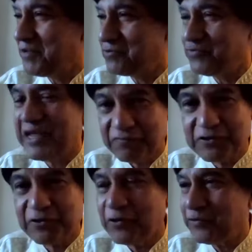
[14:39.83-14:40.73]
But we
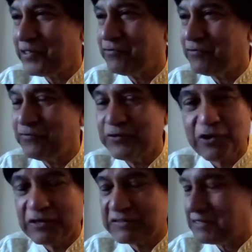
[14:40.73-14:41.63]
have to go to the root
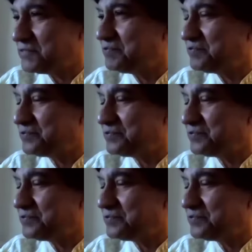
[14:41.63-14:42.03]
causes.